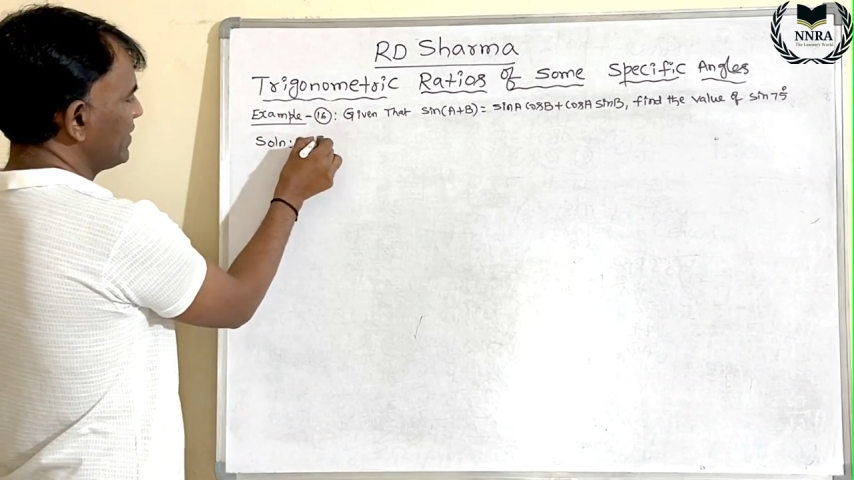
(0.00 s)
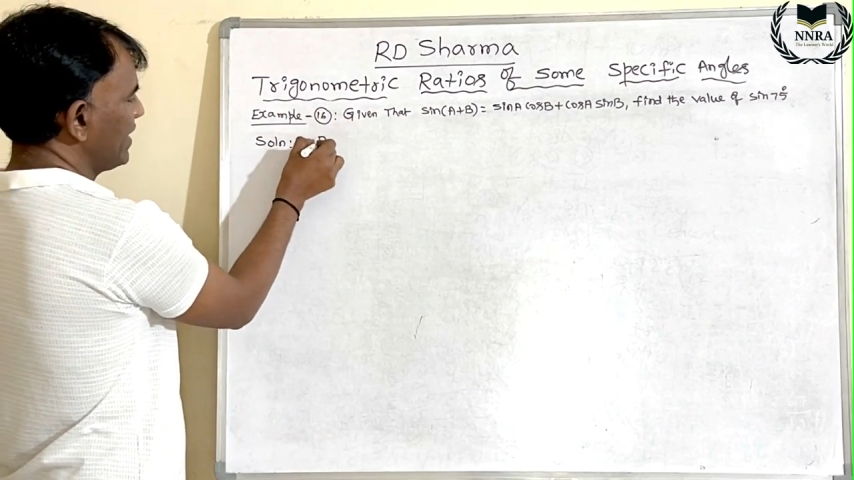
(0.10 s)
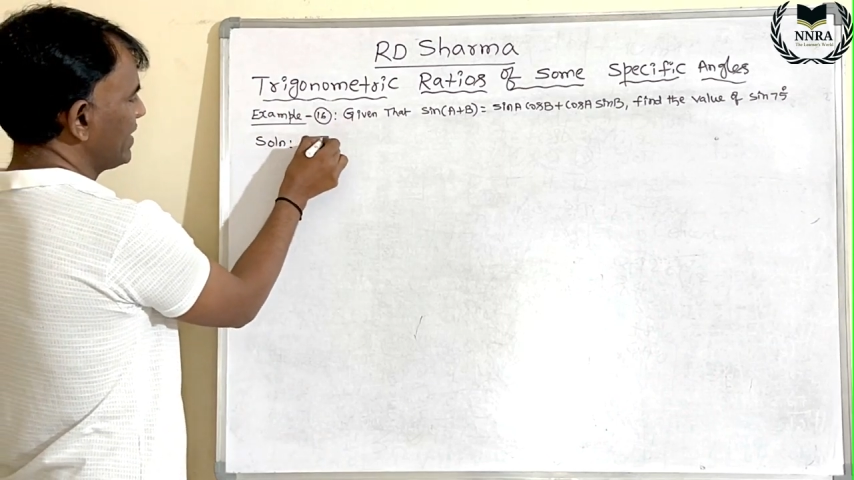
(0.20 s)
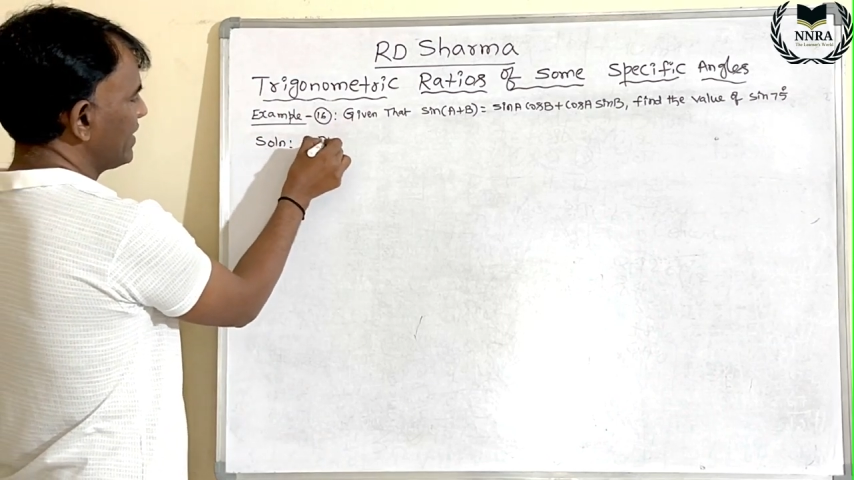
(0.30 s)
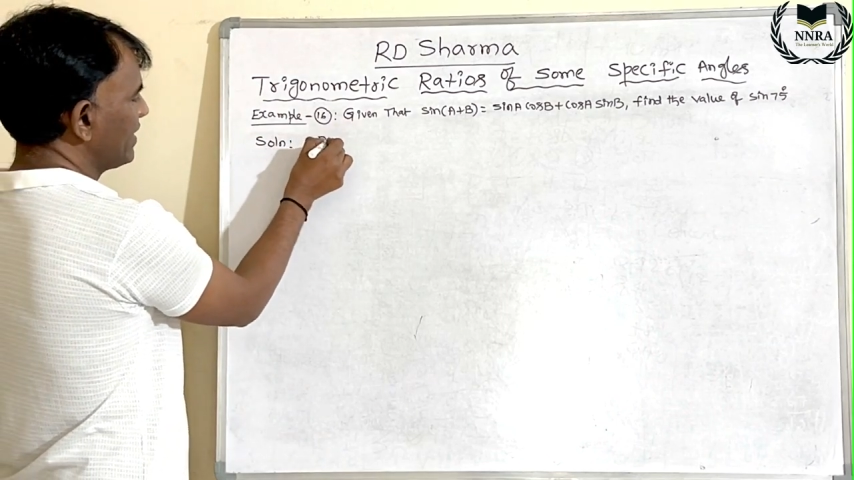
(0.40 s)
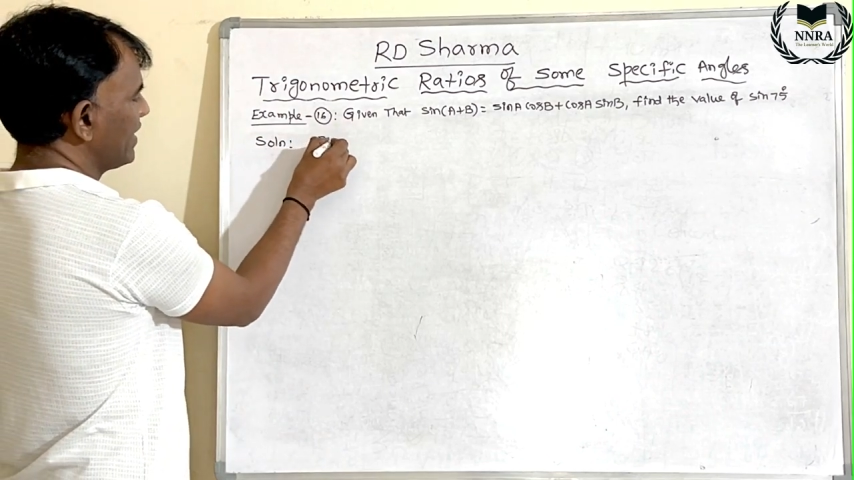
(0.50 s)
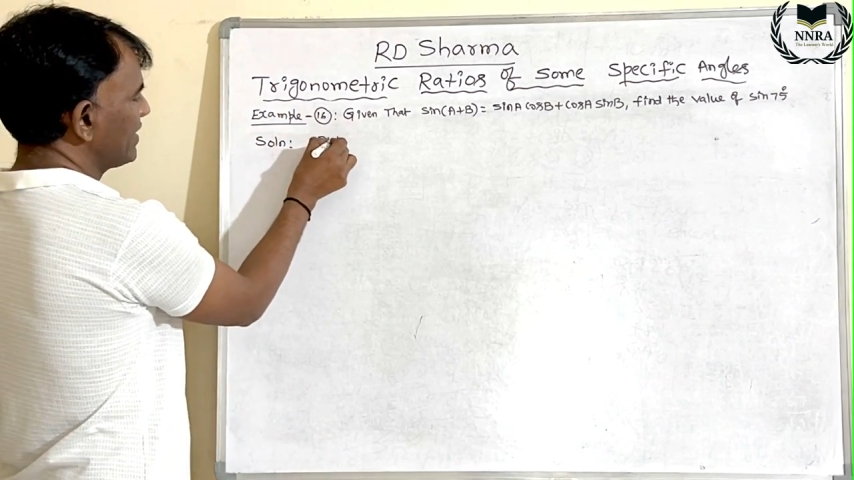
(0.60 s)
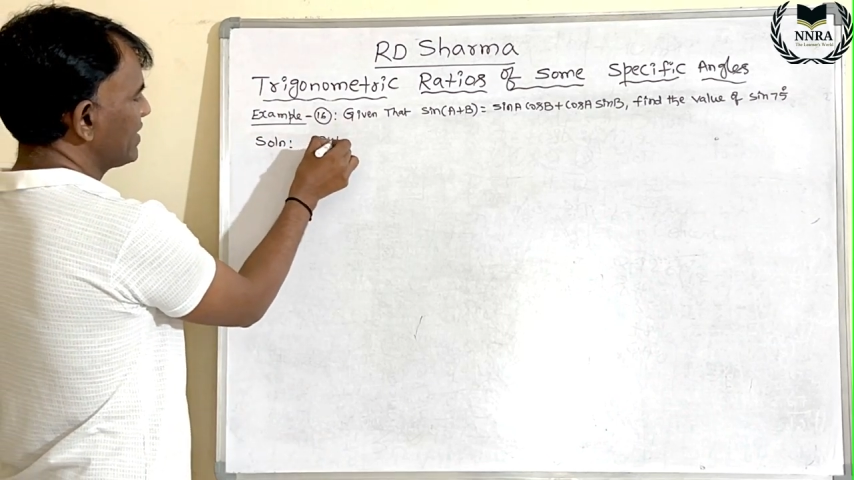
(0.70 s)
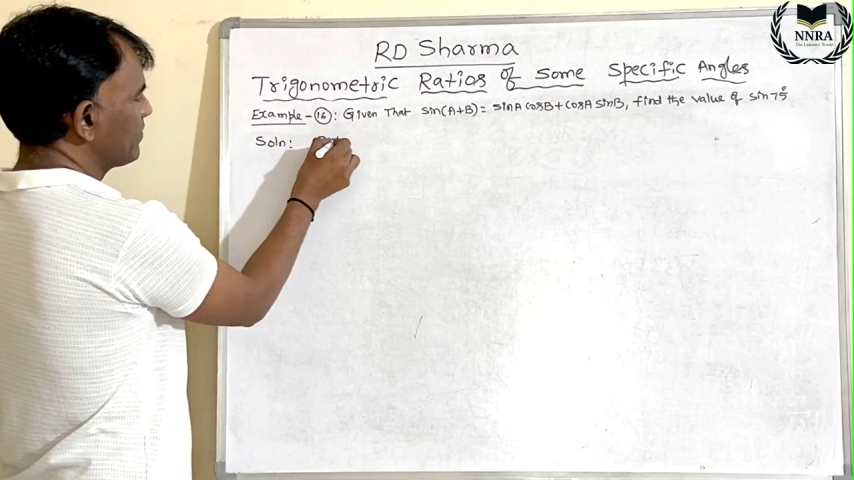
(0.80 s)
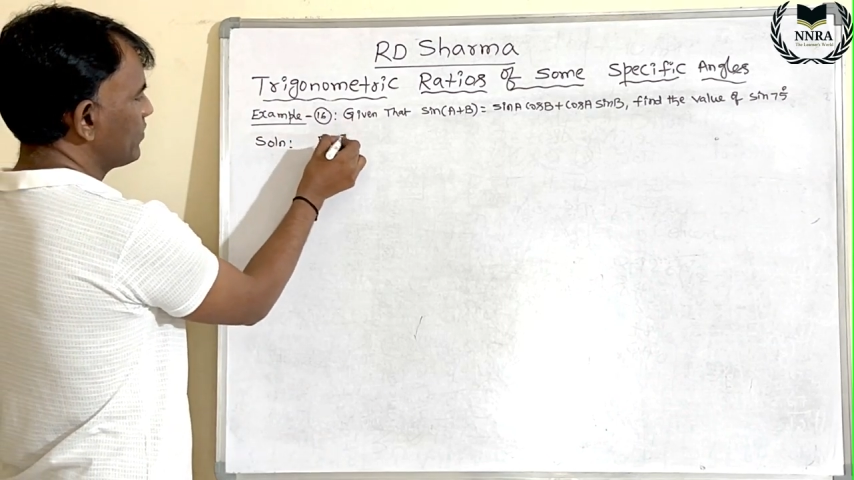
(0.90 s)
taking like
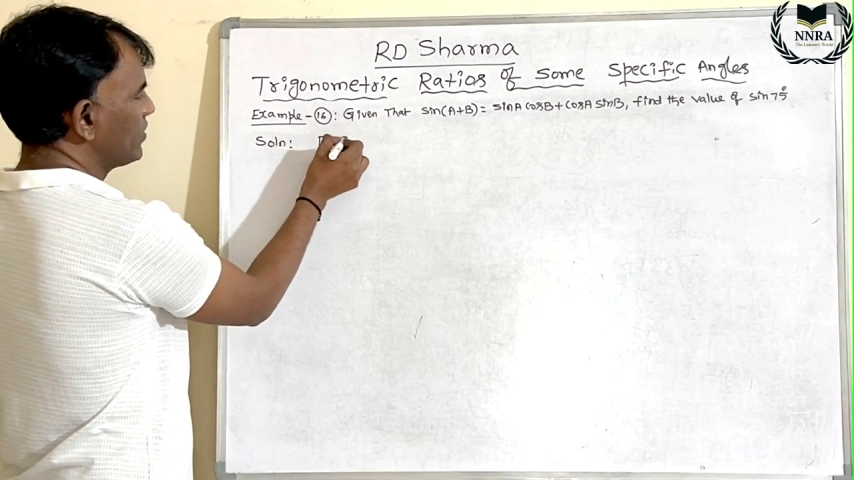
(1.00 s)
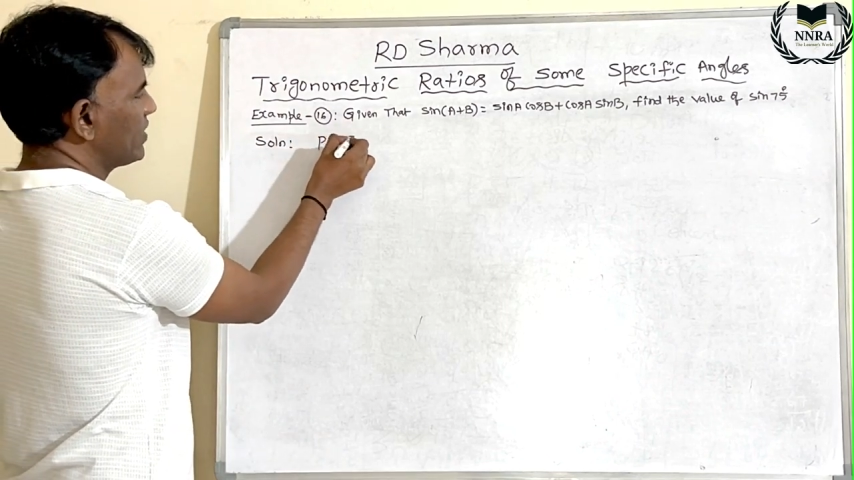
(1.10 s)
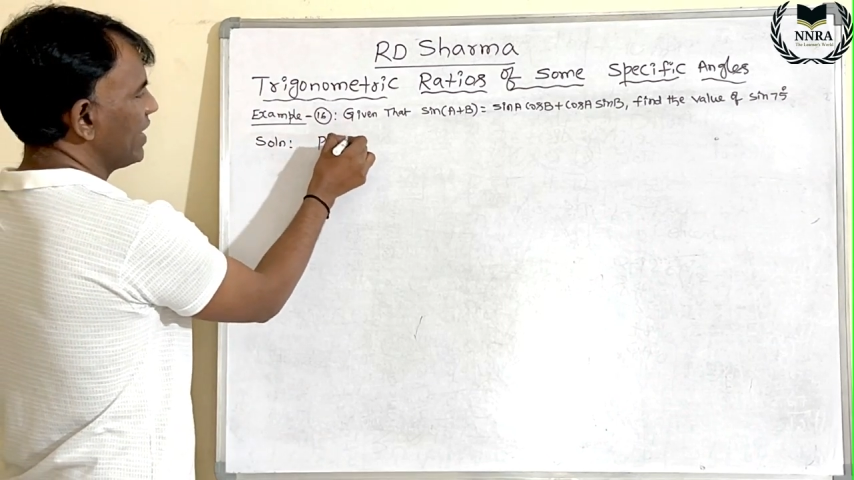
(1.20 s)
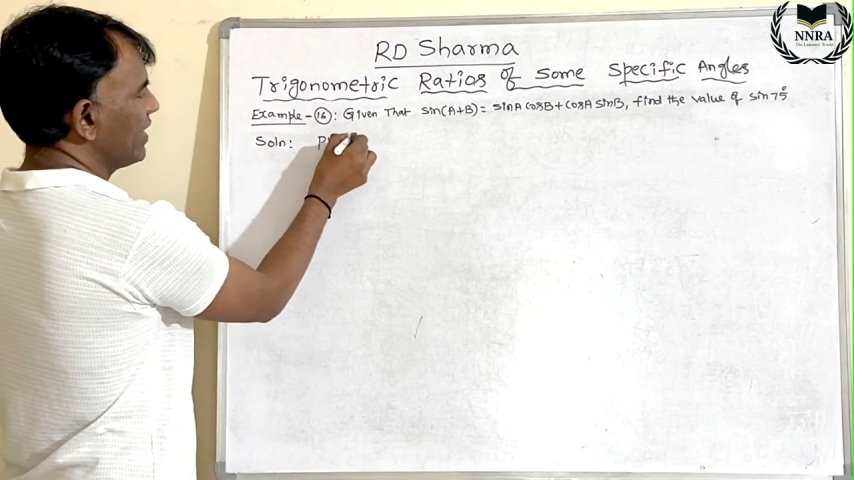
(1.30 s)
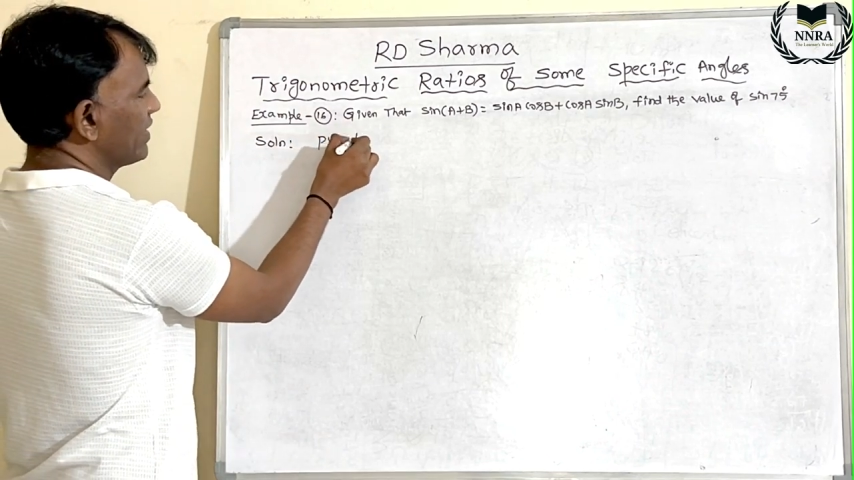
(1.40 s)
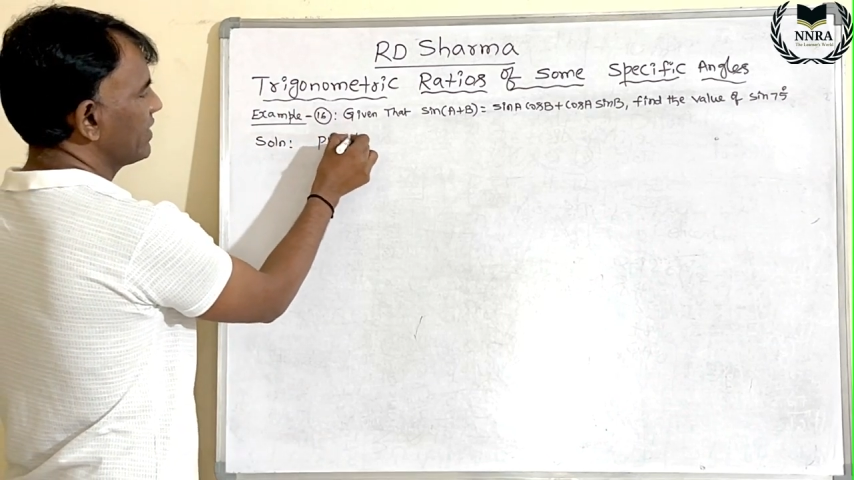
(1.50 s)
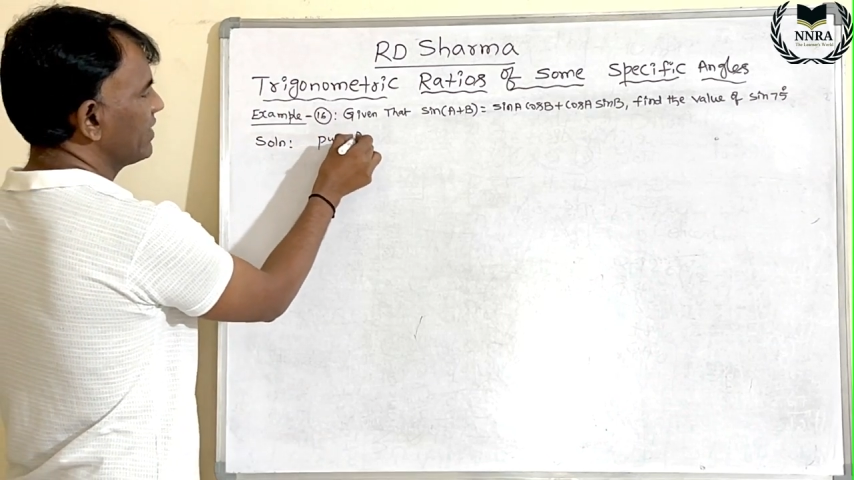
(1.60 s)
this, put a